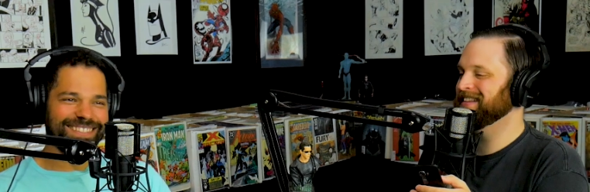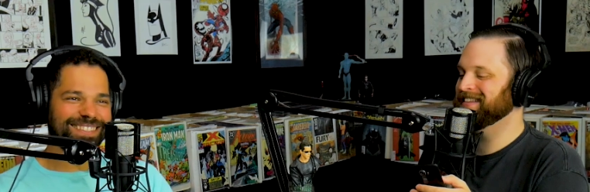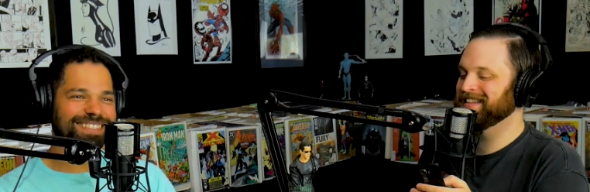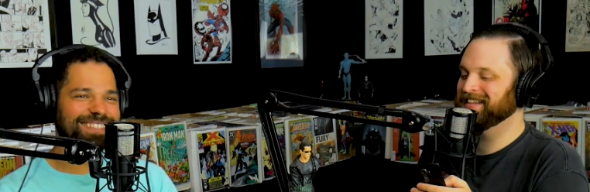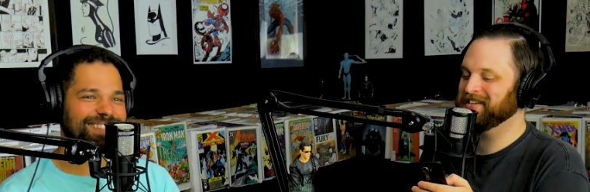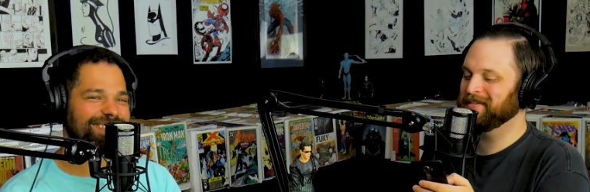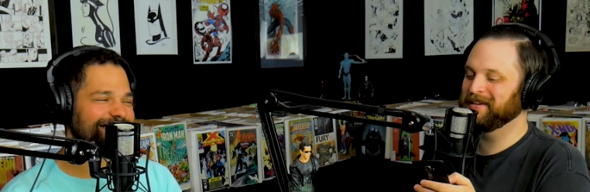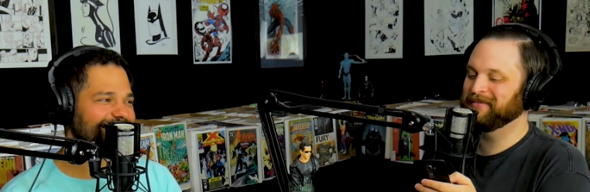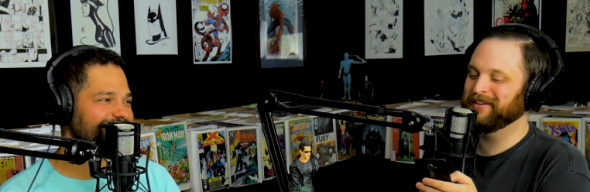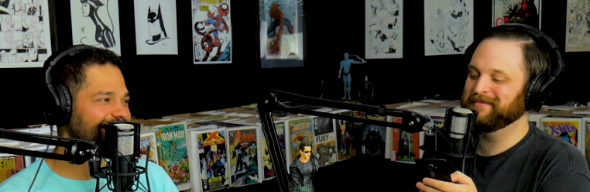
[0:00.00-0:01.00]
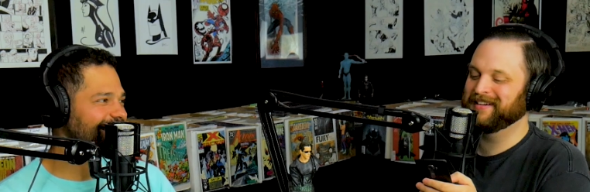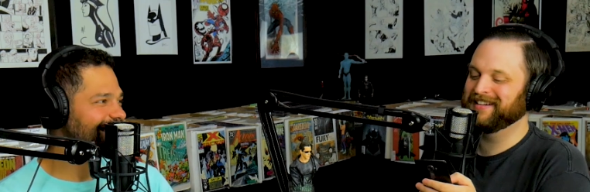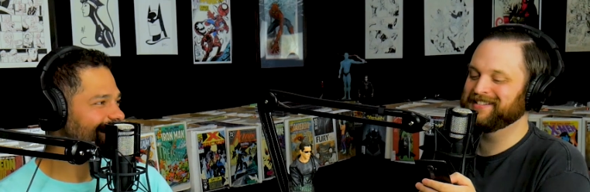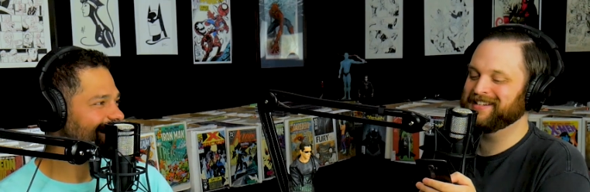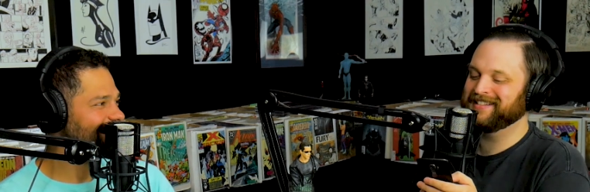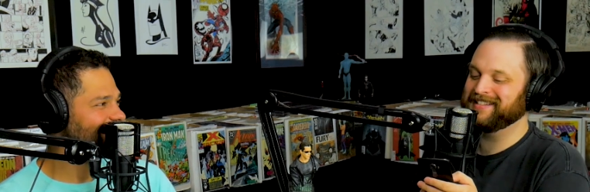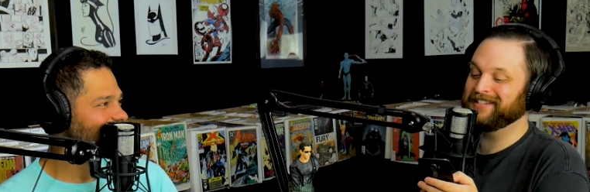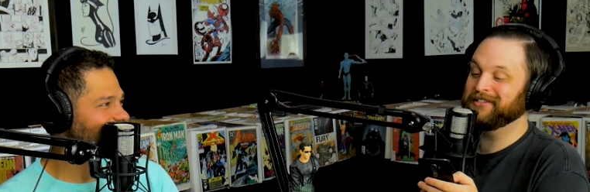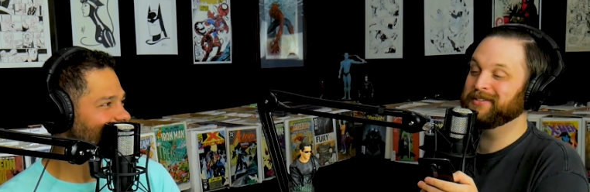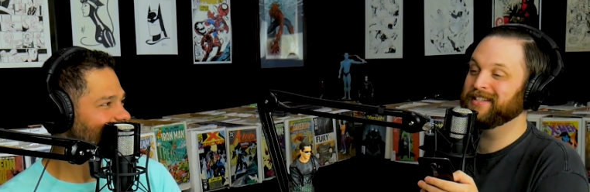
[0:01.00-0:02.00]
Speaker 1: This next comment from uh, Jesse
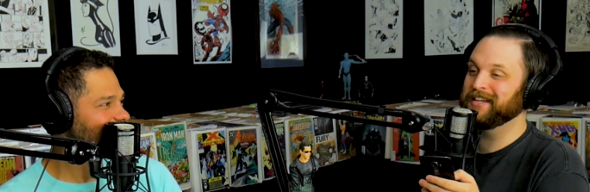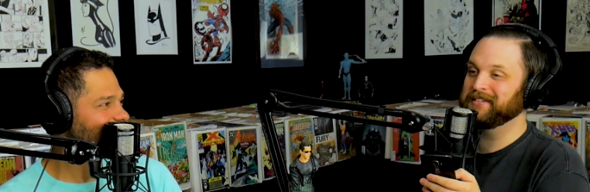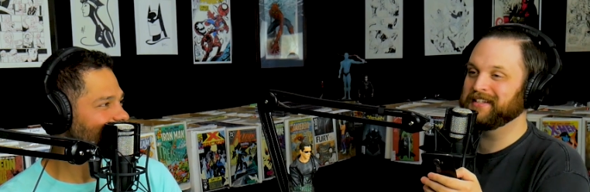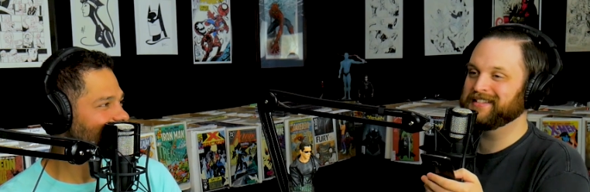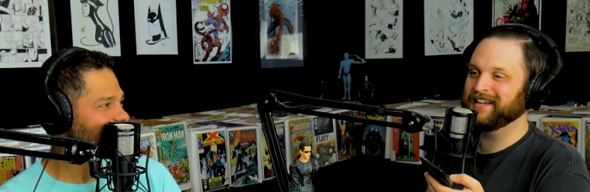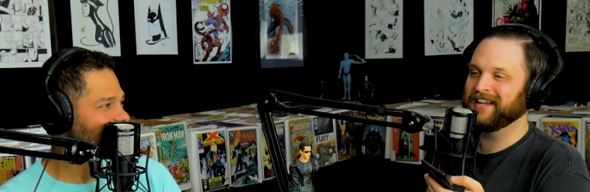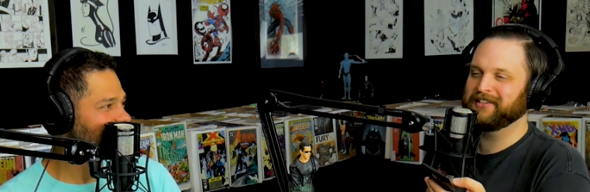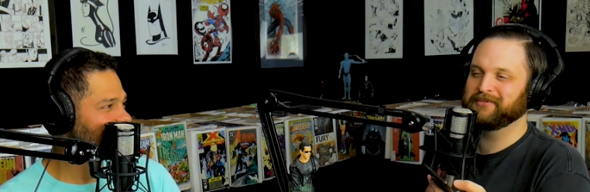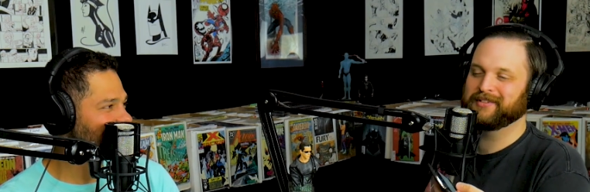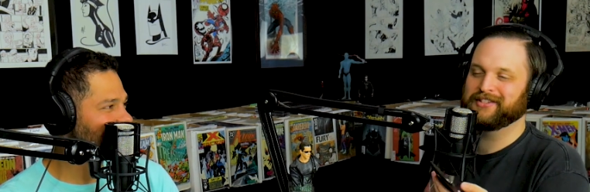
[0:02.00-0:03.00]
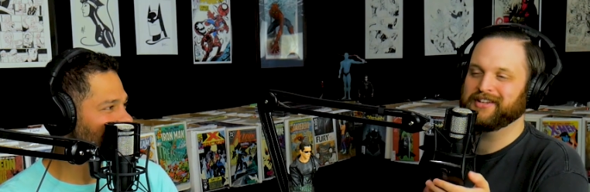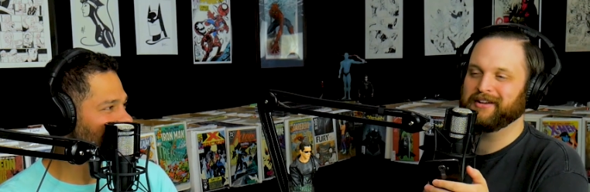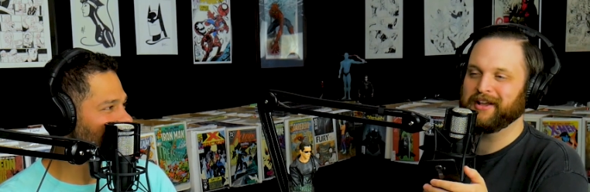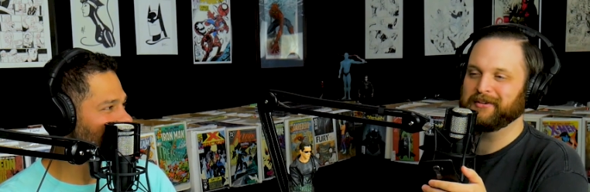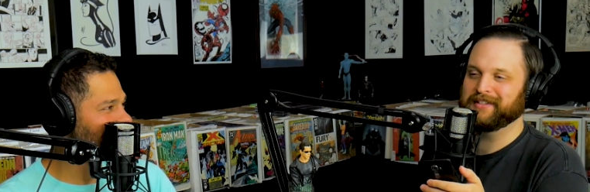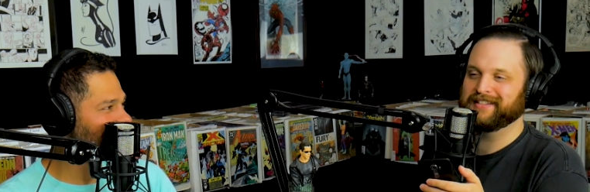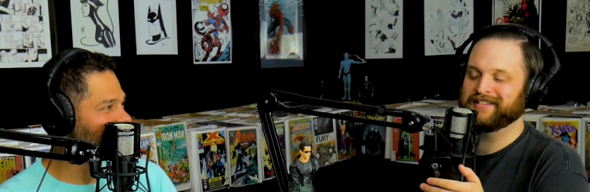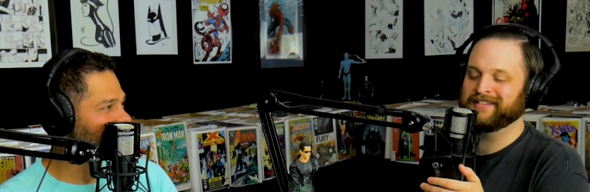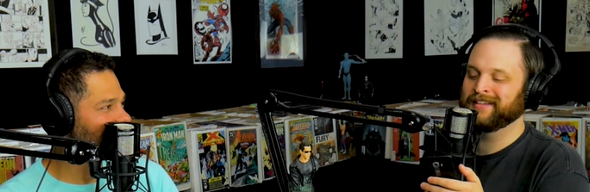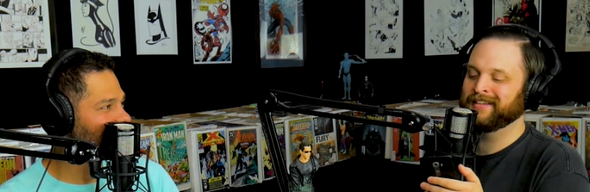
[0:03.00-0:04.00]
Gutierrez, I kind of just wanted to shout out because
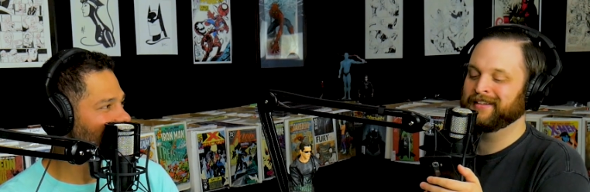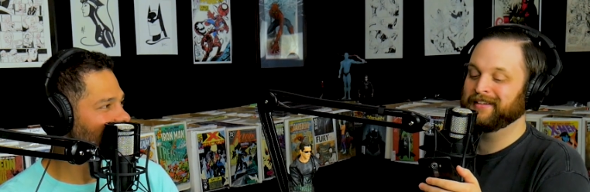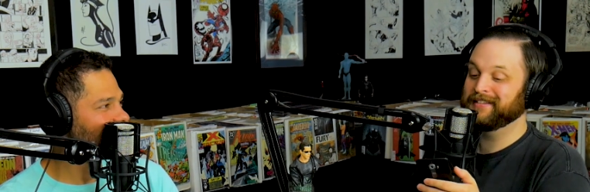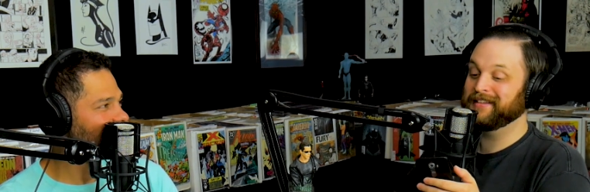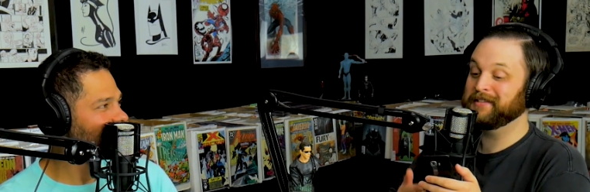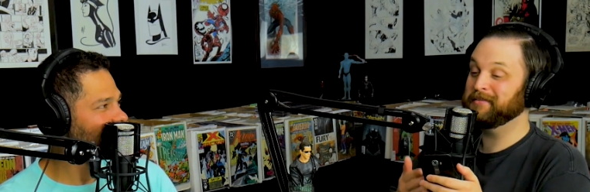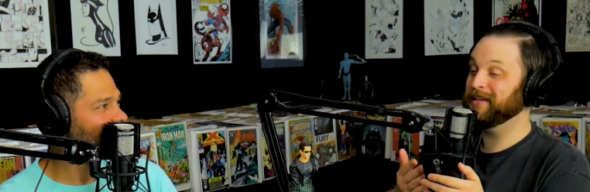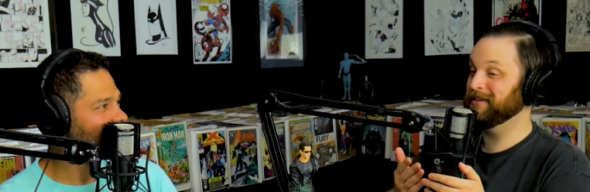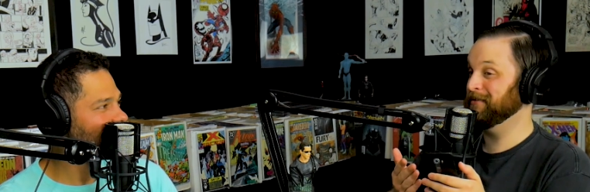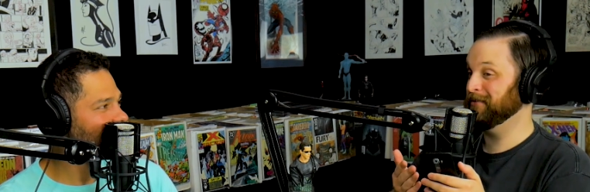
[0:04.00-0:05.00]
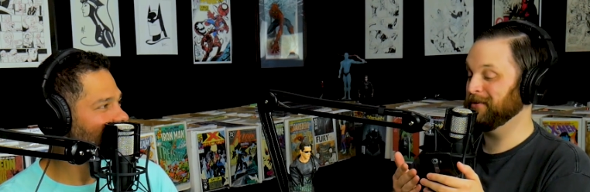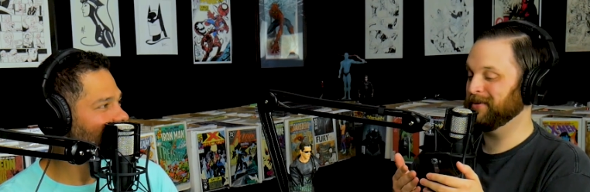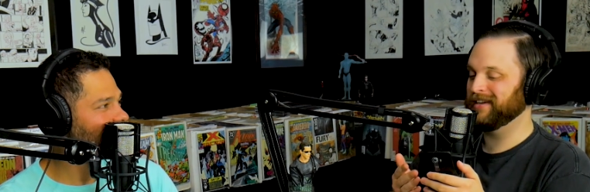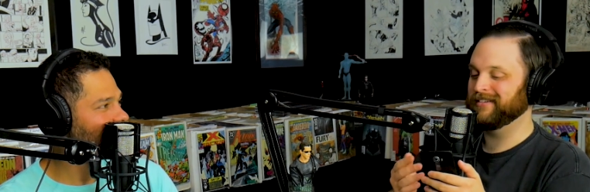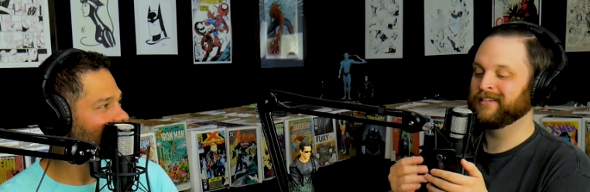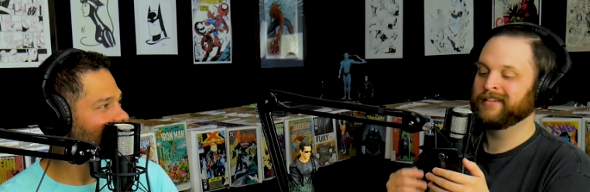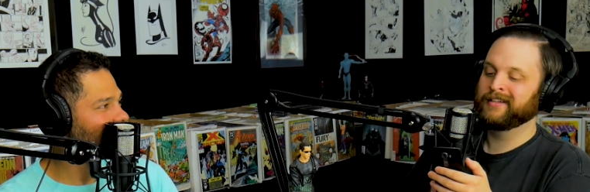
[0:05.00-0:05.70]
he's says he's been here for a while.